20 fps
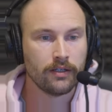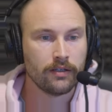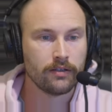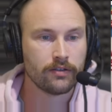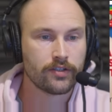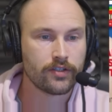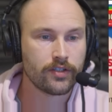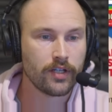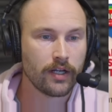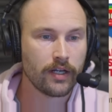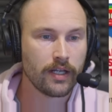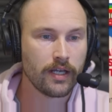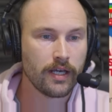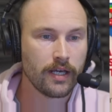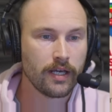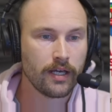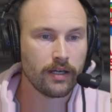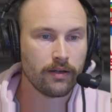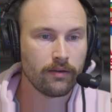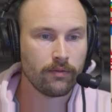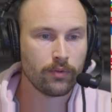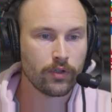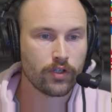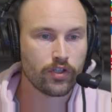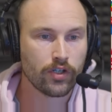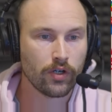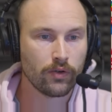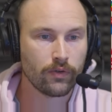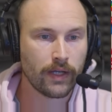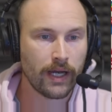study here, which
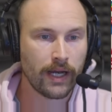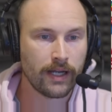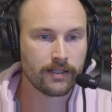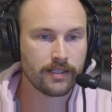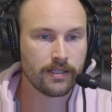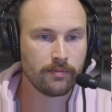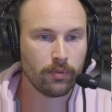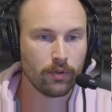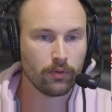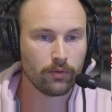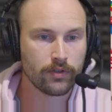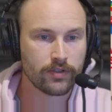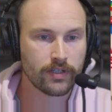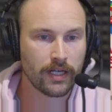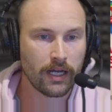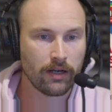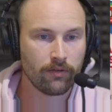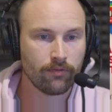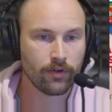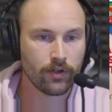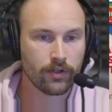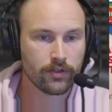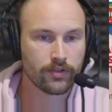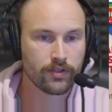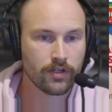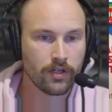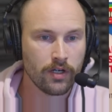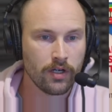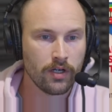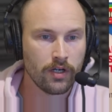showed that anti-baldness adverts